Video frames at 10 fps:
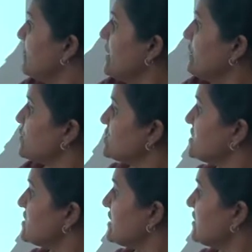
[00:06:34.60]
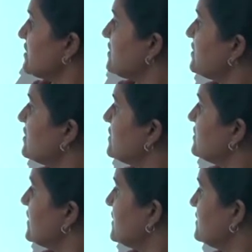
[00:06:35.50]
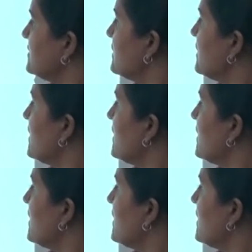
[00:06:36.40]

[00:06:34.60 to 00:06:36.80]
B process other, then